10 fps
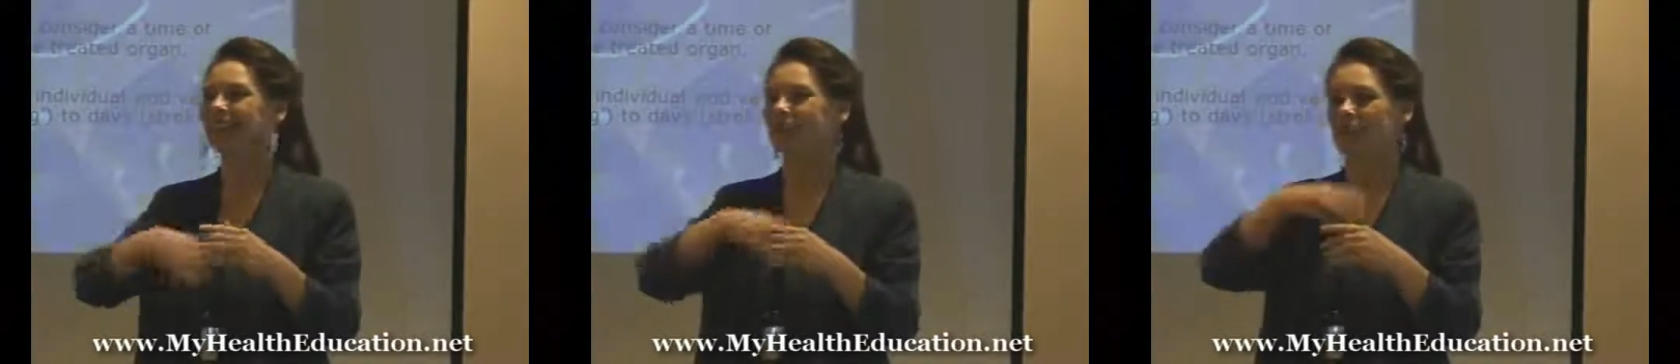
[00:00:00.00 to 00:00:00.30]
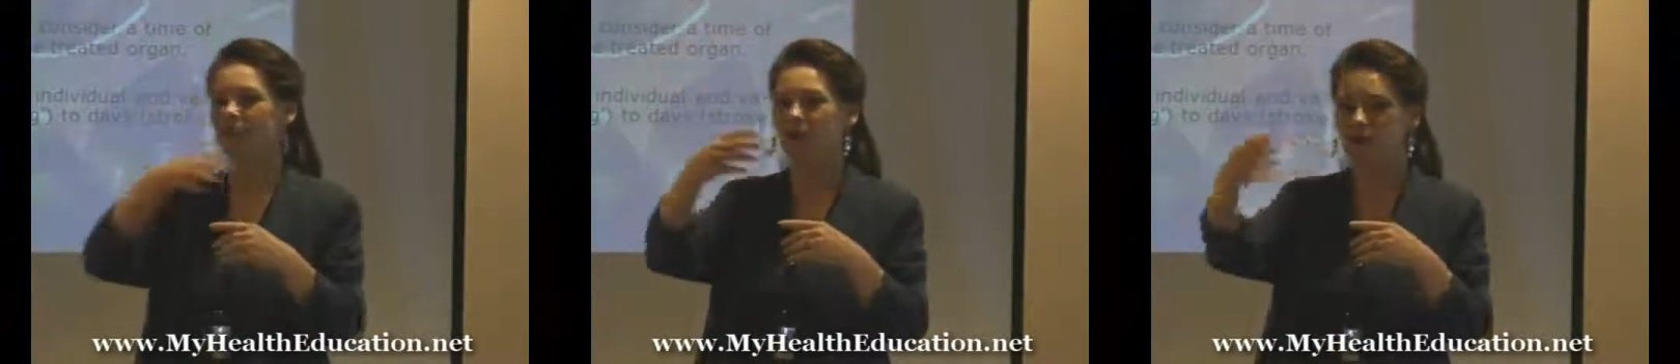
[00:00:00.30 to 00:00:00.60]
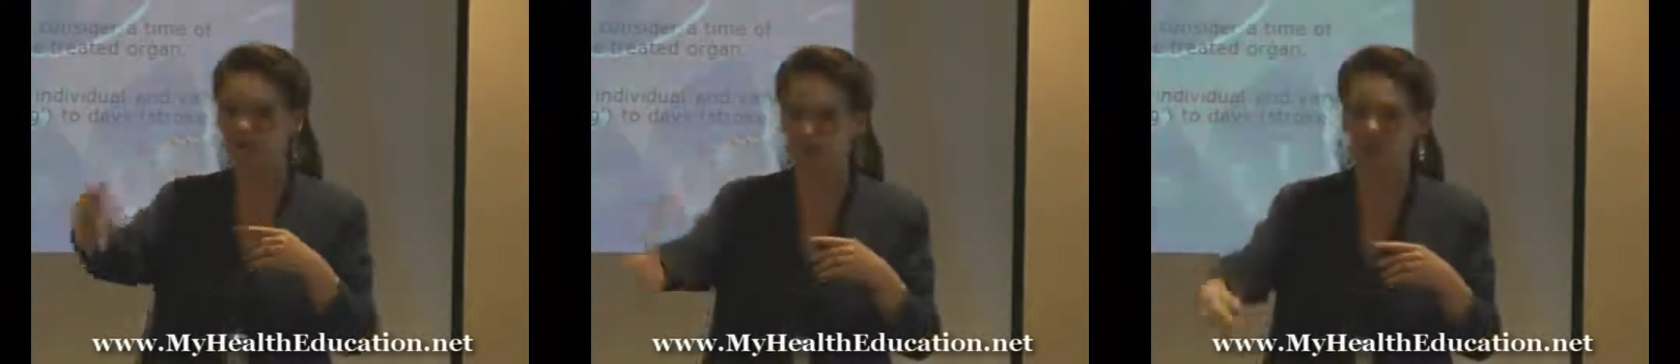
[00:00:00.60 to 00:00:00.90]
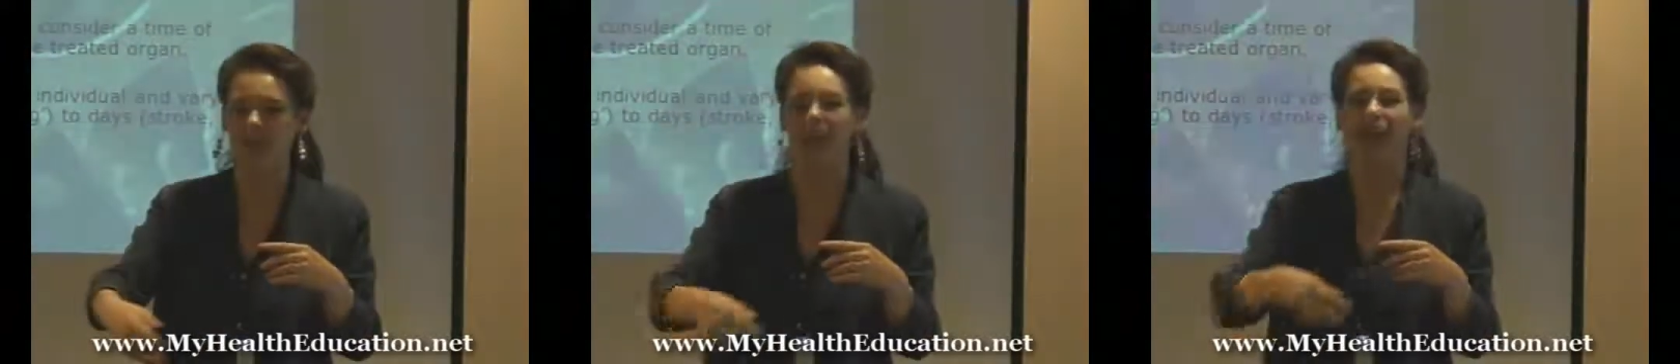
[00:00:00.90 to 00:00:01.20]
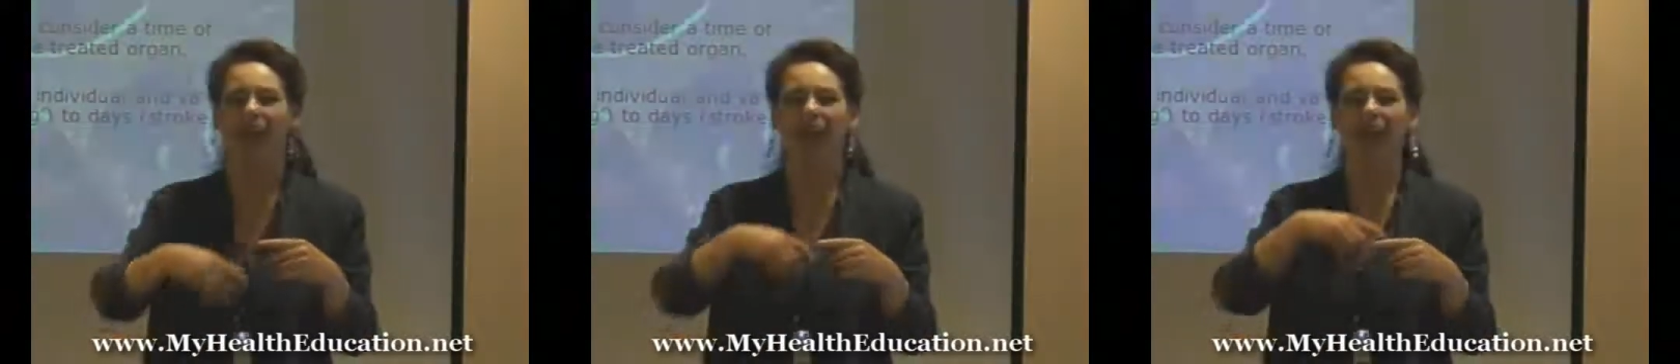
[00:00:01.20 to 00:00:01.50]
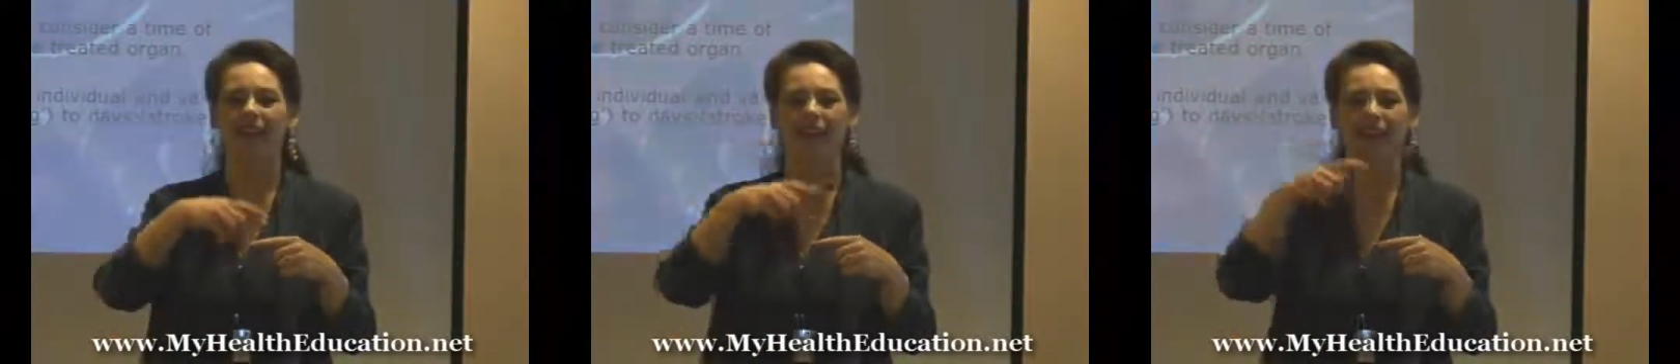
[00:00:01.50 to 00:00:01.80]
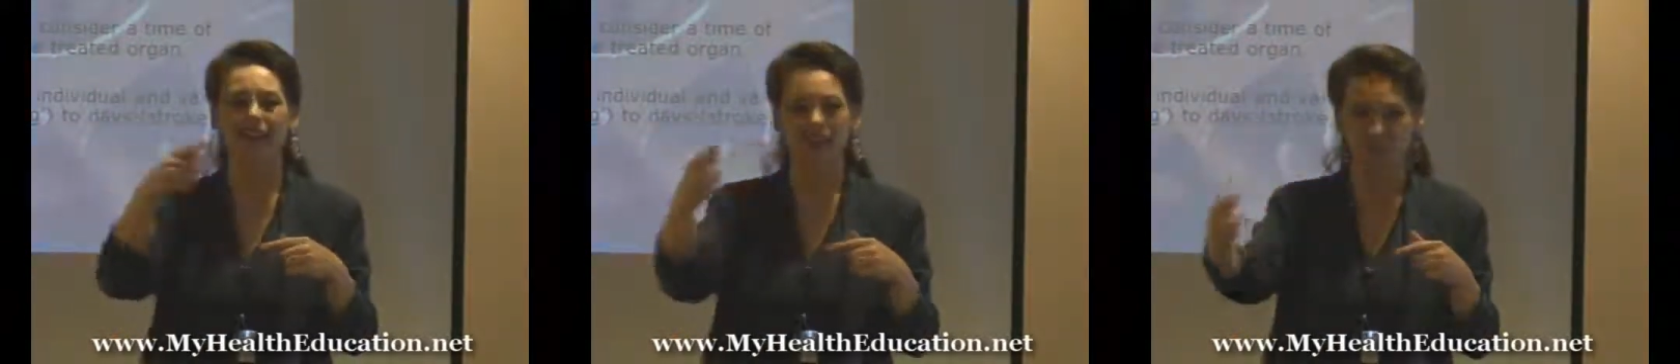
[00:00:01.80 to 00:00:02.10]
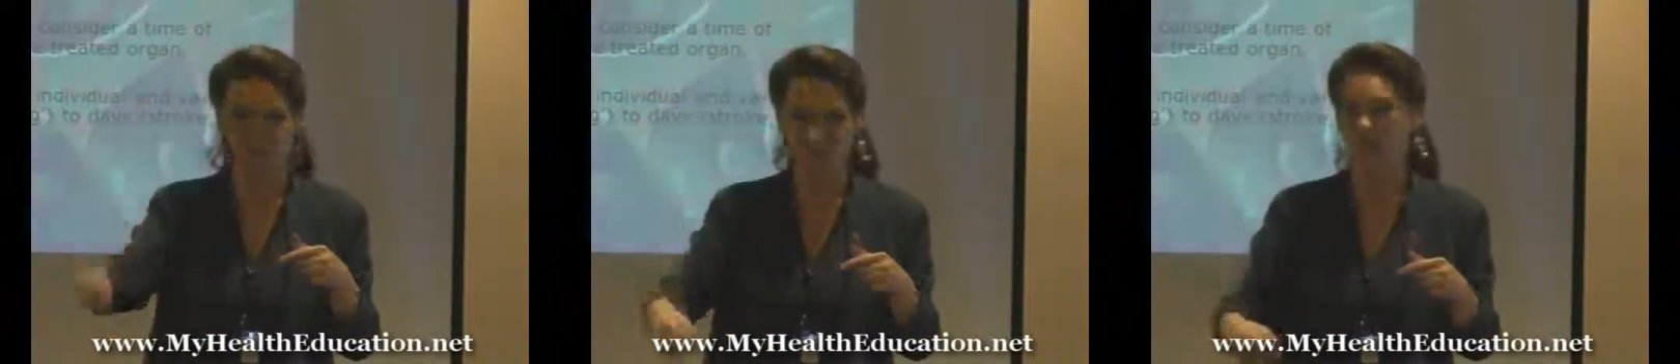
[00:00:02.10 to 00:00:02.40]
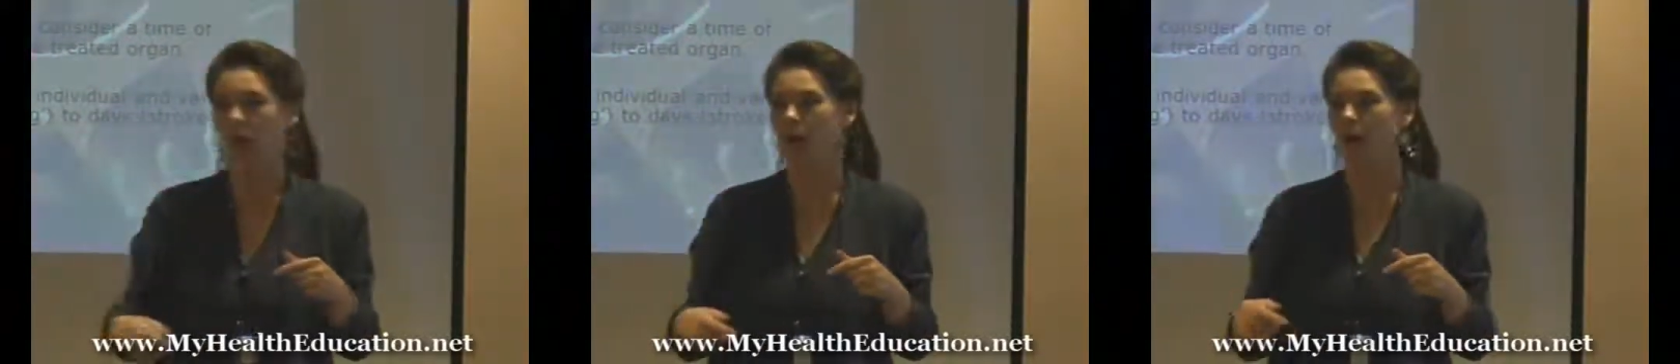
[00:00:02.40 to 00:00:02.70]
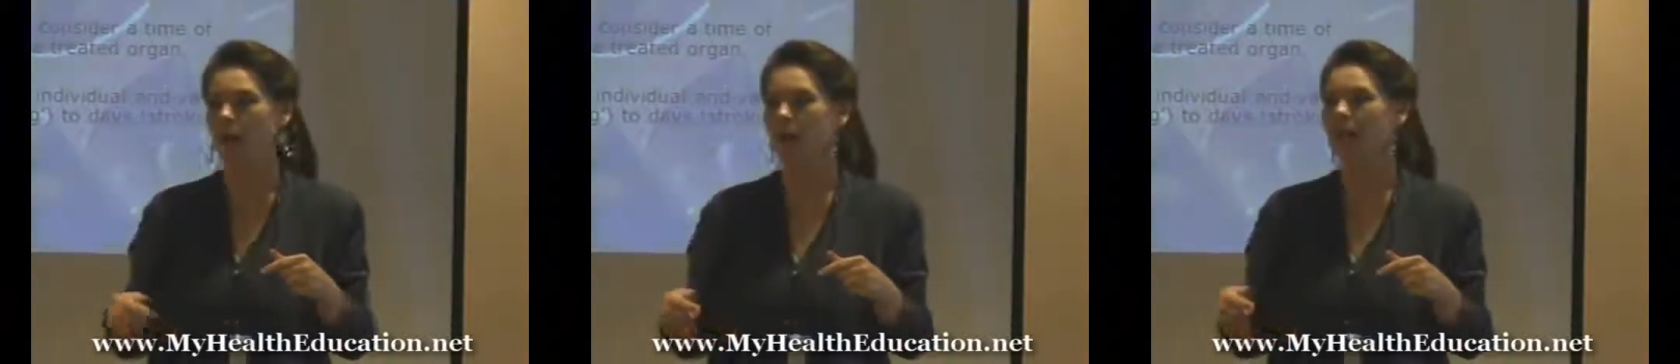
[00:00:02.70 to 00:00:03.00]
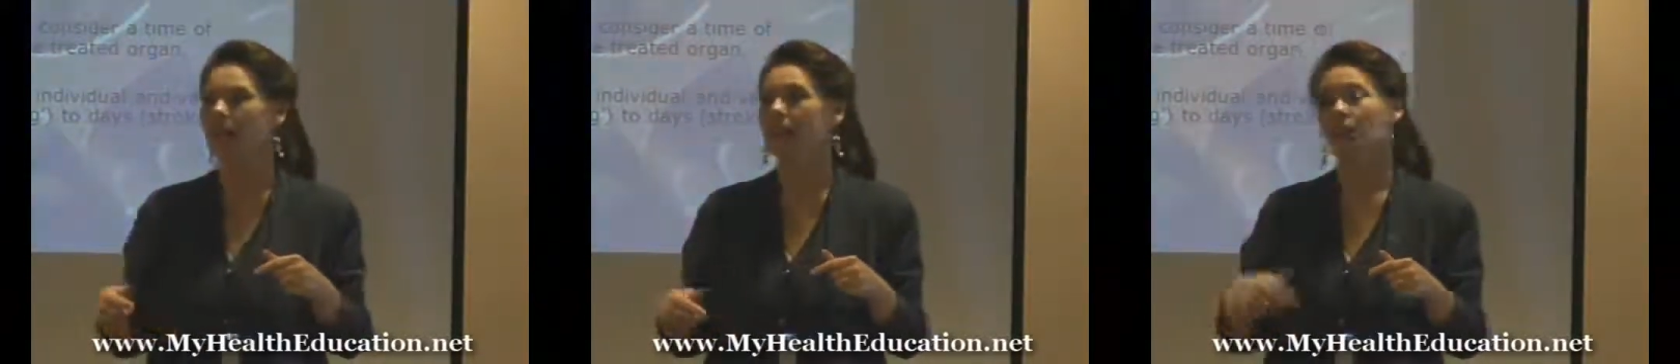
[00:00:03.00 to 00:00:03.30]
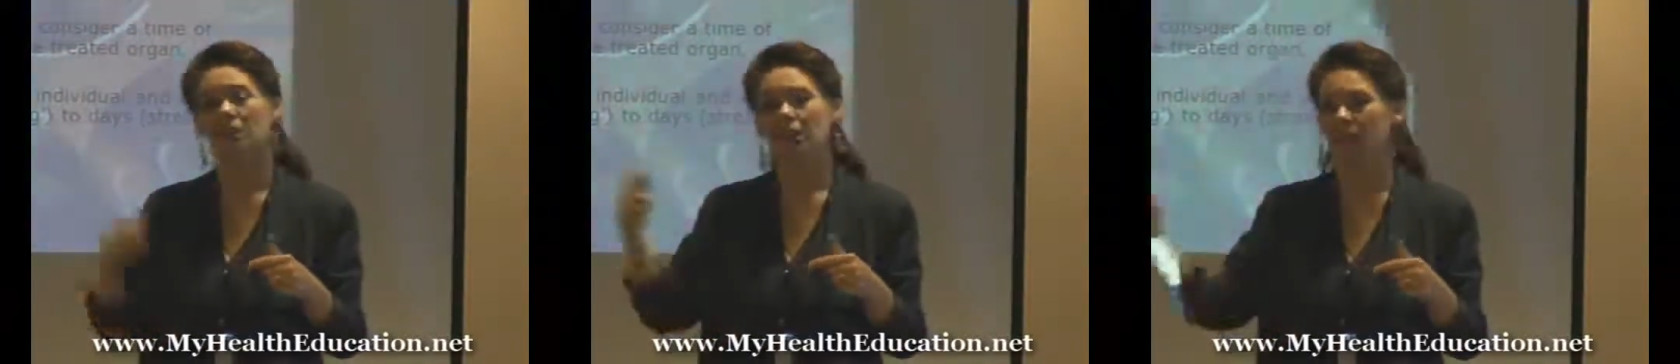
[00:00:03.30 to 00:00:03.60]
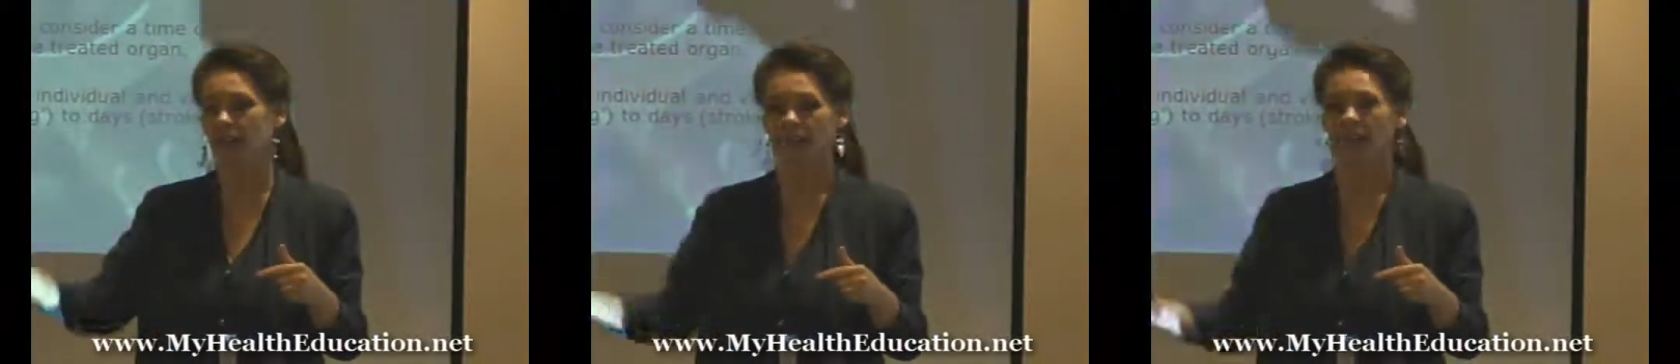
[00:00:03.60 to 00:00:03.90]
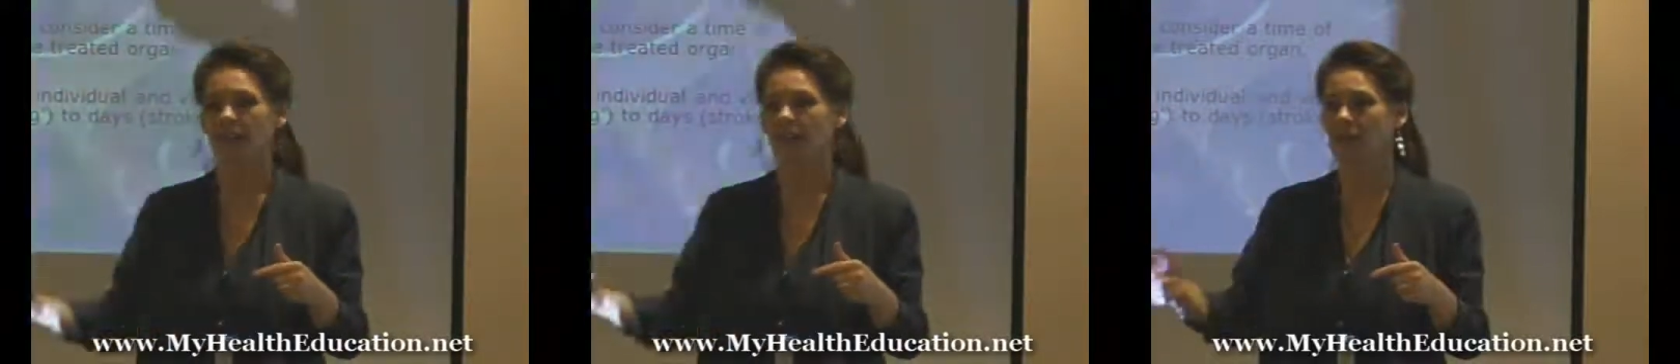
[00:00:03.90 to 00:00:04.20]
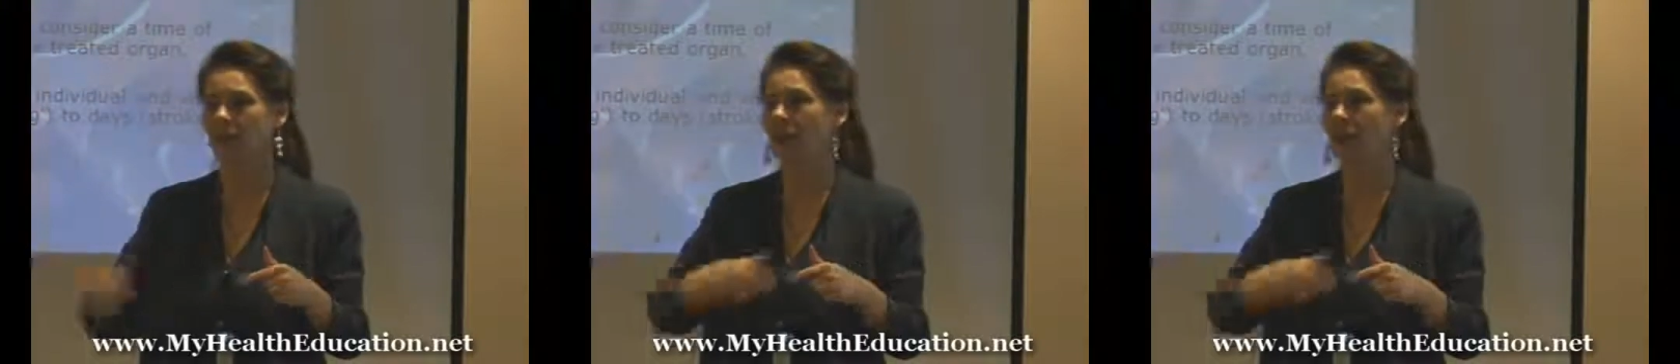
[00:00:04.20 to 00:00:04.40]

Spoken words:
they just took turn and they did 24 hours. 7 days